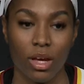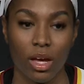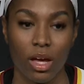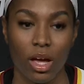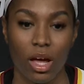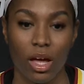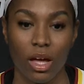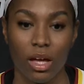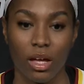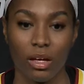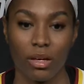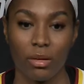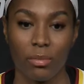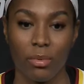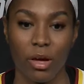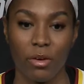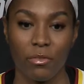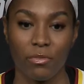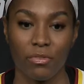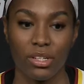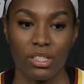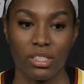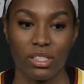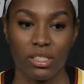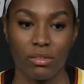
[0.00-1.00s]

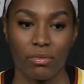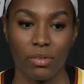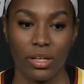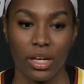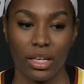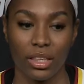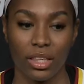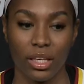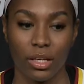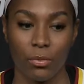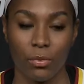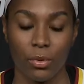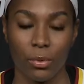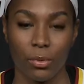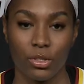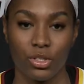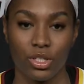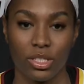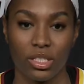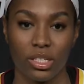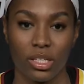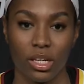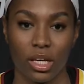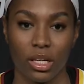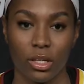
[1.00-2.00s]
Offensively, I think we were
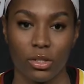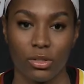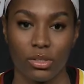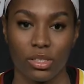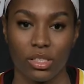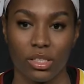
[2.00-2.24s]
just a little